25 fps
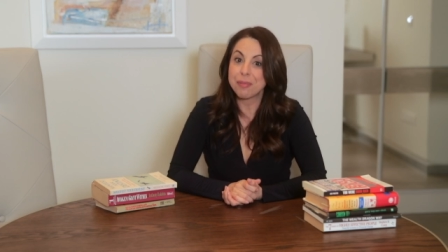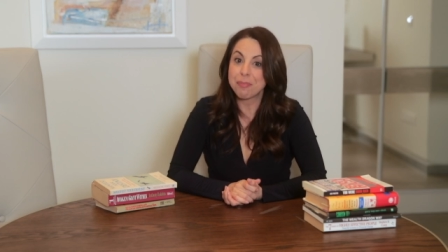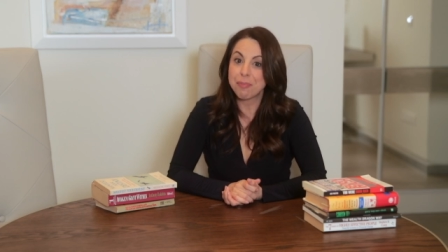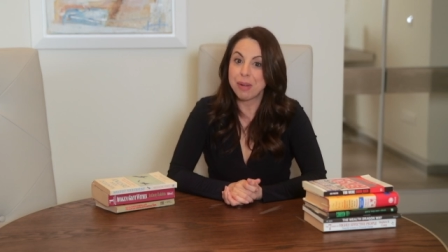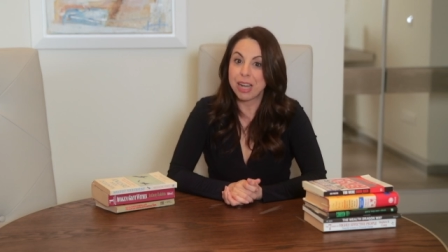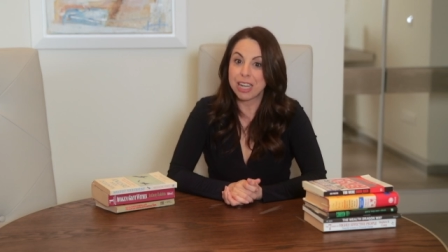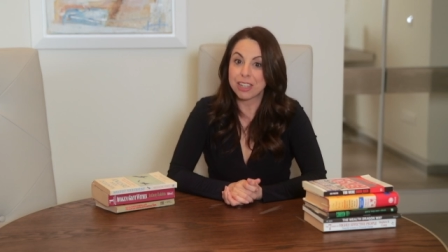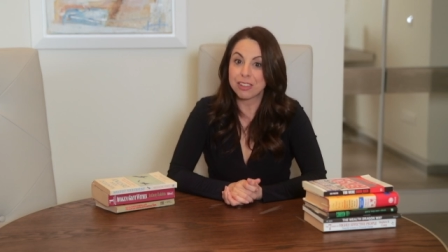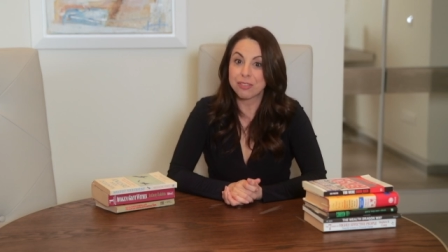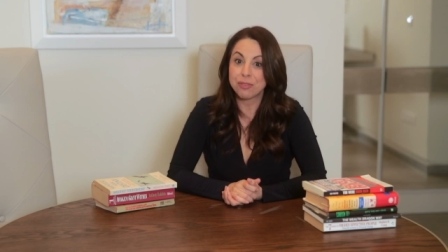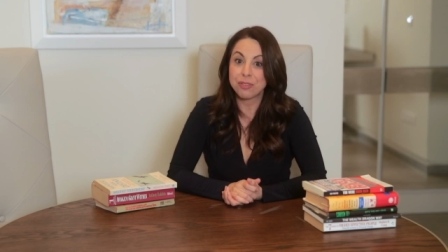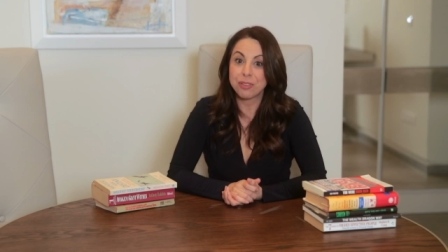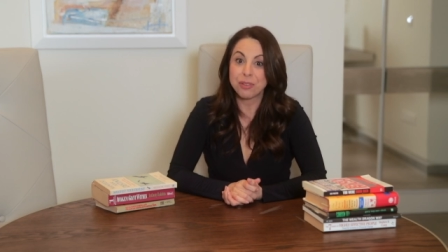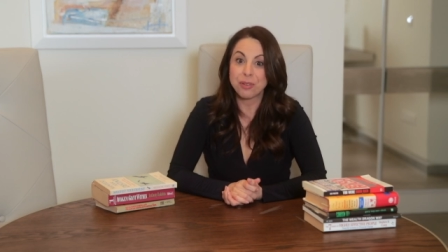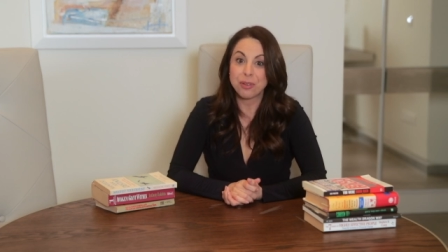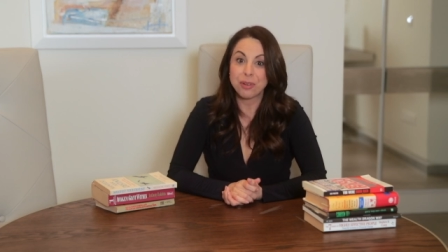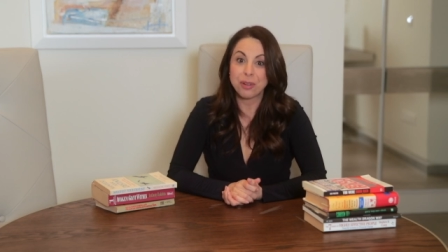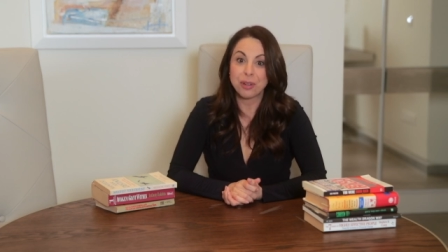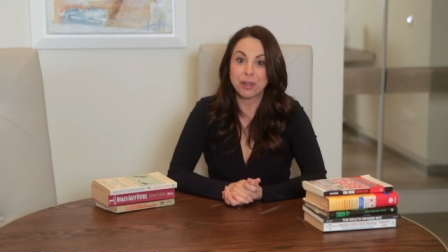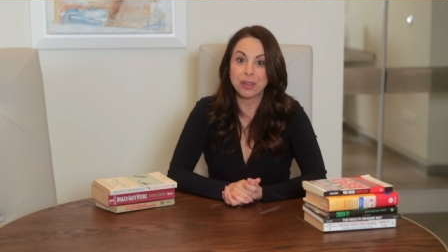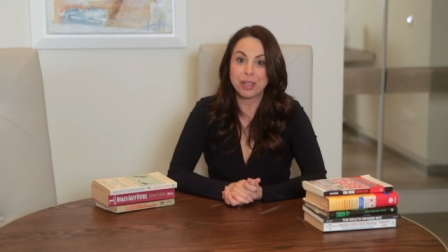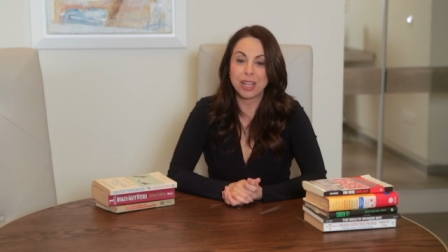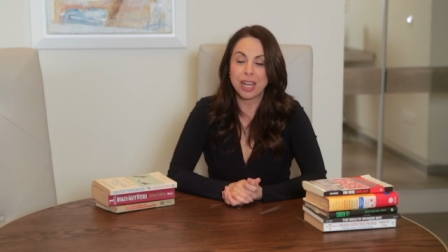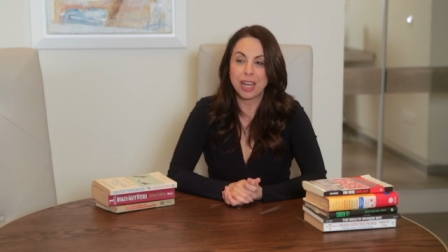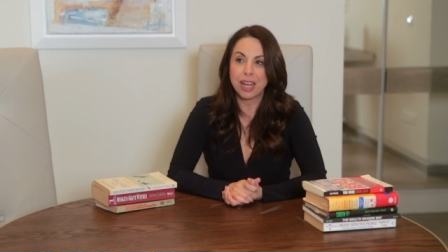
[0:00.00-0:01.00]

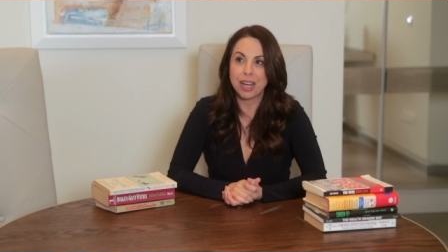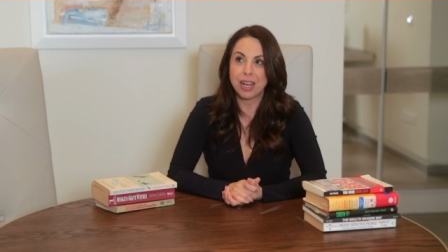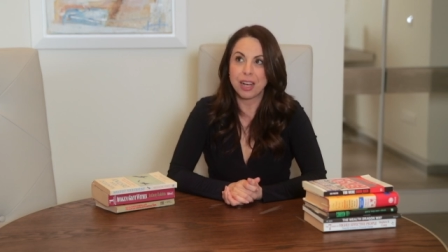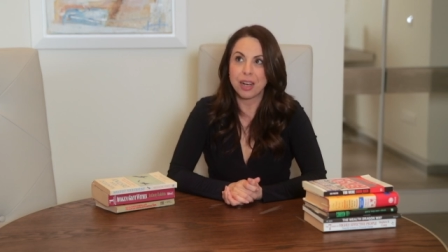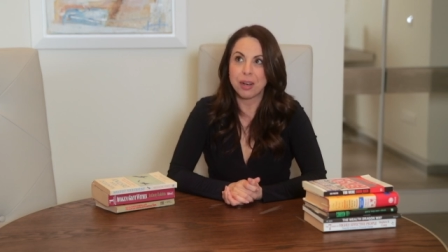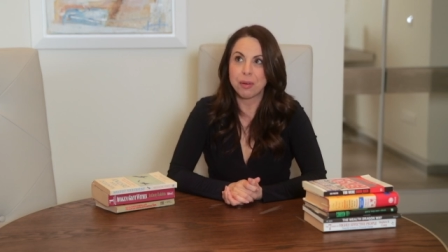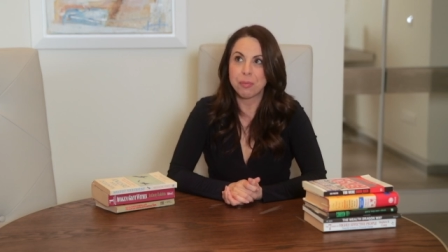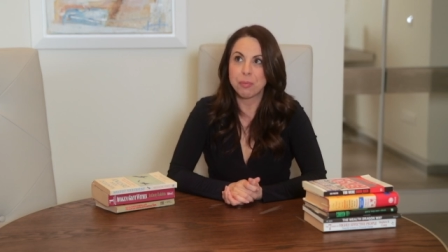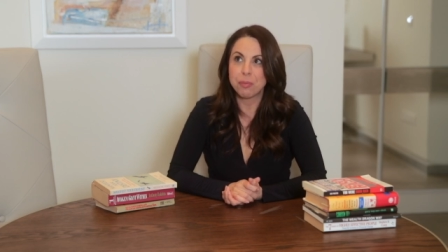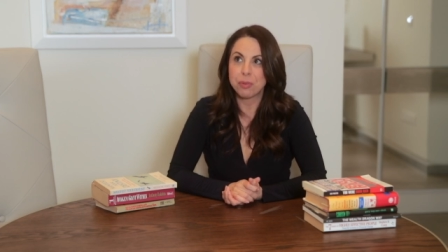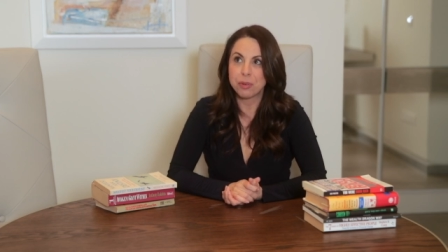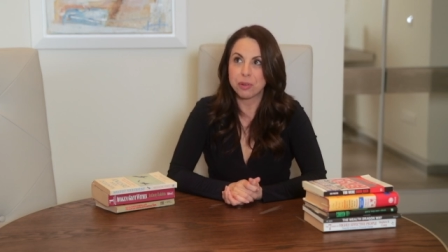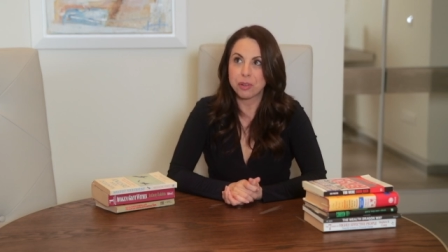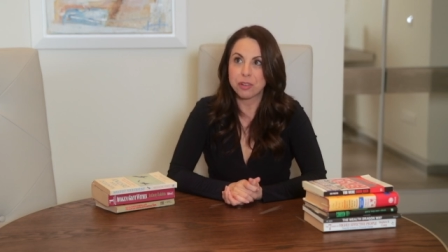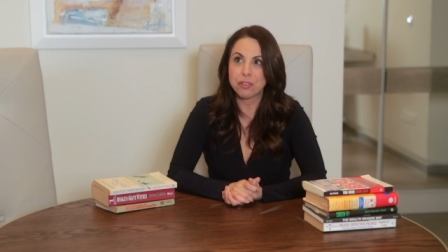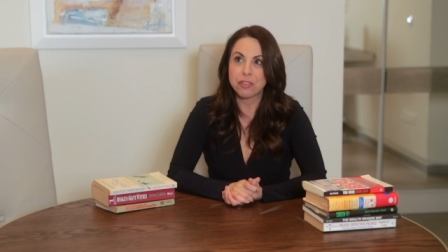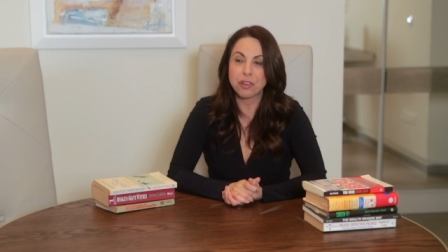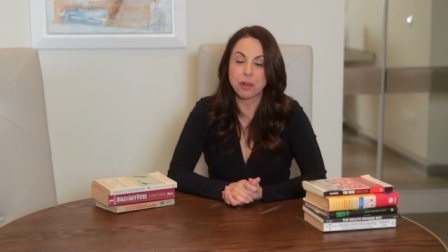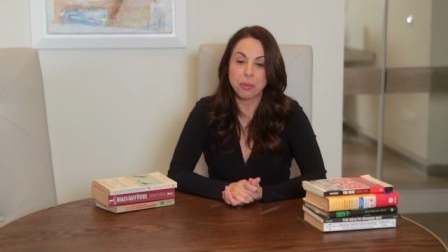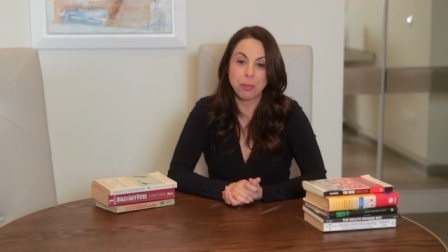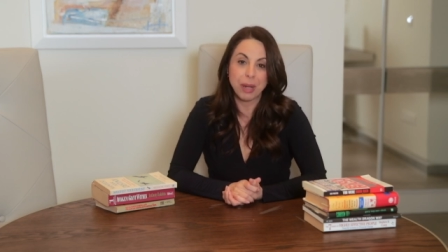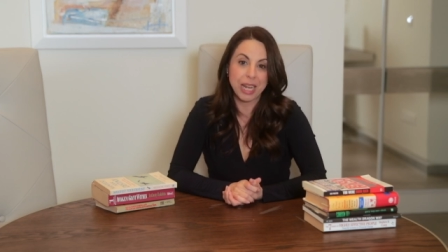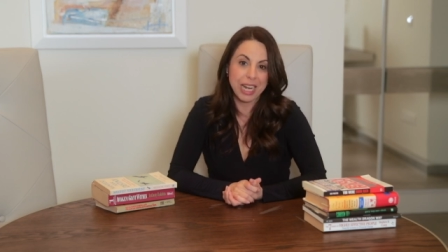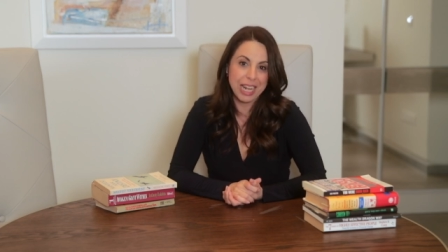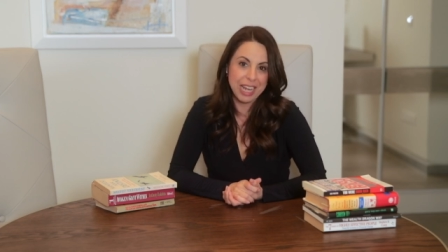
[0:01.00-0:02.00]
impactful uh, book
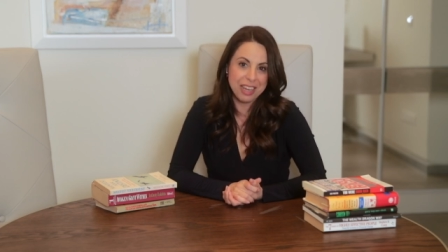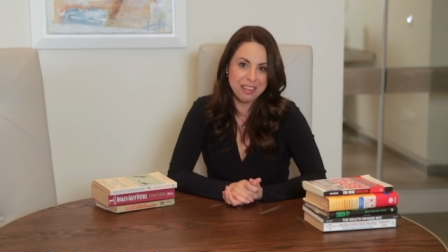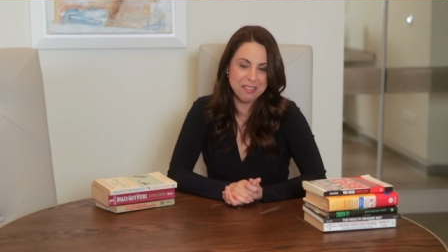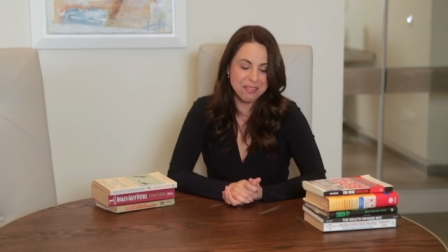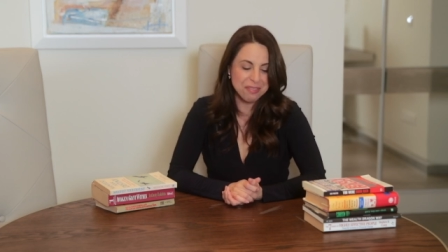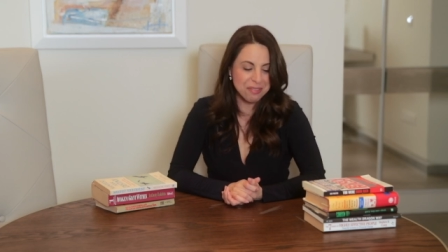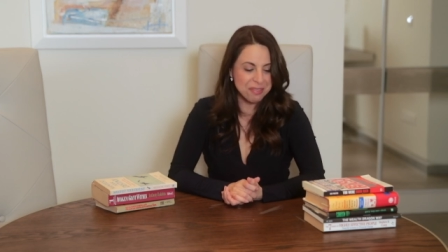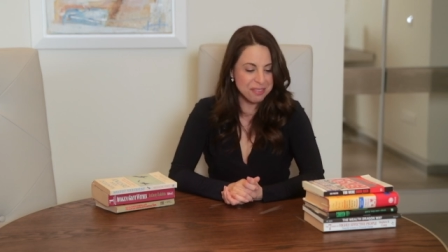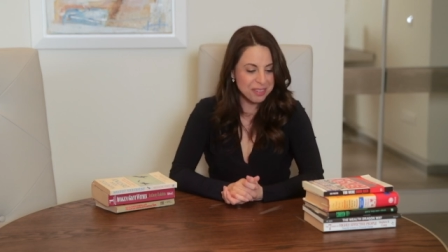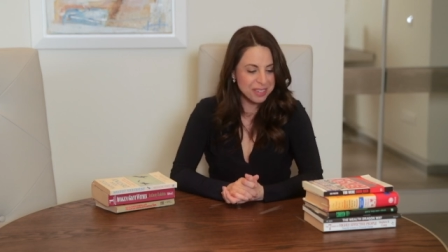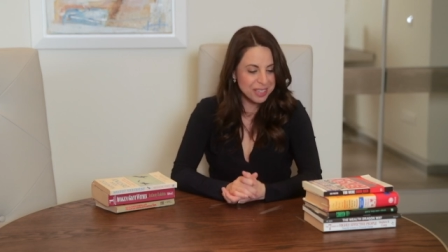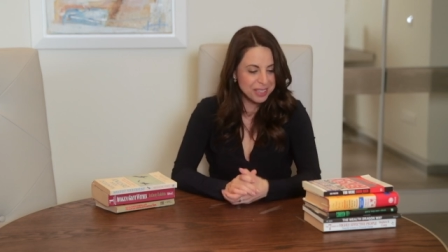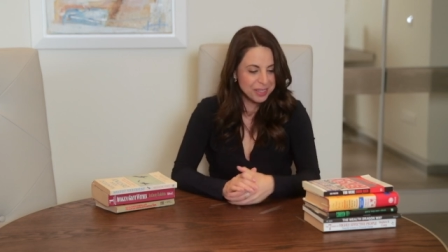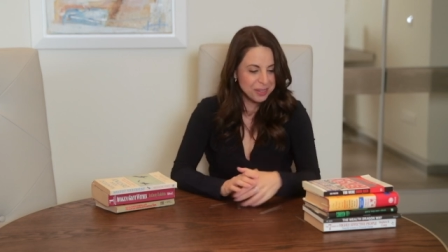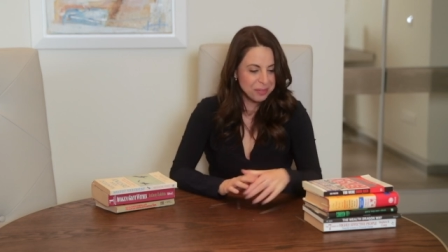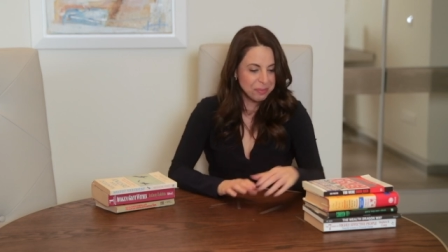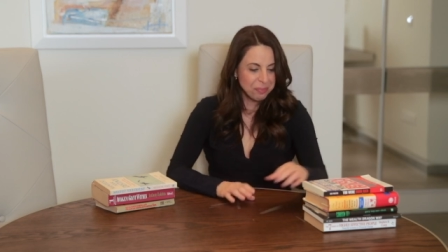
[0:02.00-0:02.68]
for my life.